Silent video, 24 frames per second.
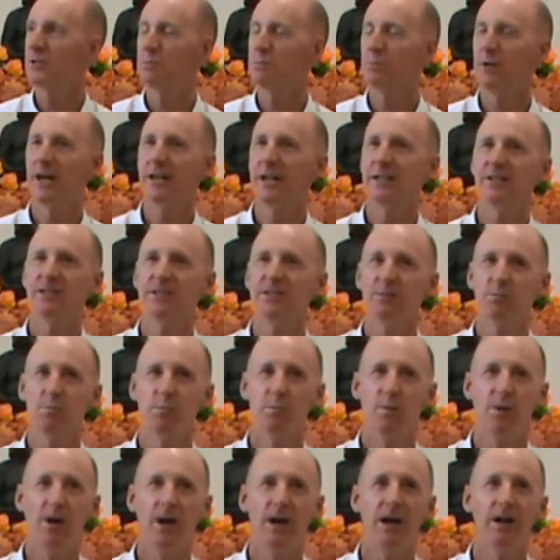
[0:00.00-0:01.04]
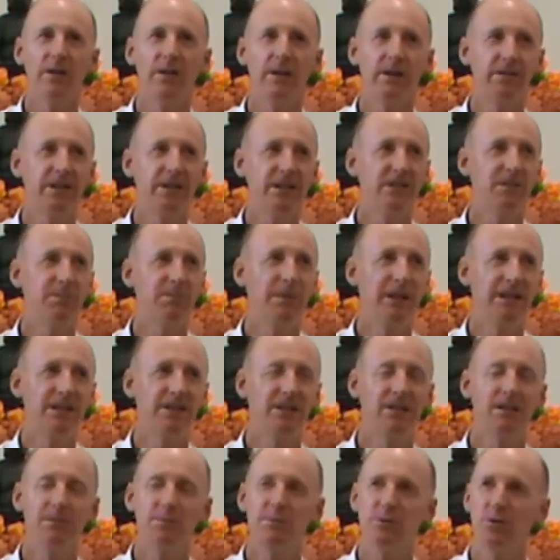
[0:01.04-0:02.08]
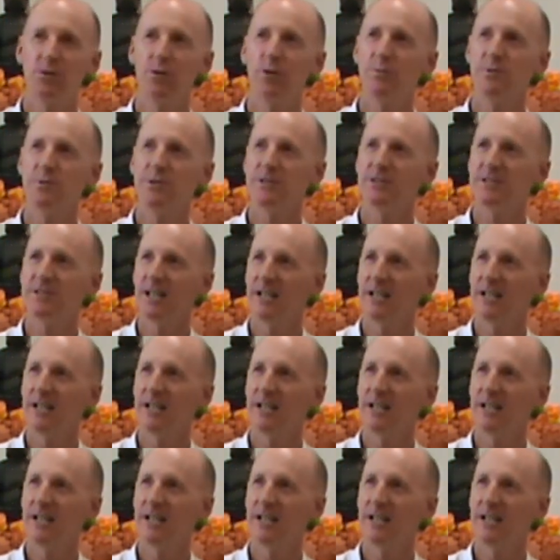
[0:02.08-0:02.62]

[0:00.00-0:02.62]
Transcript: practice while they're into mental absorptions.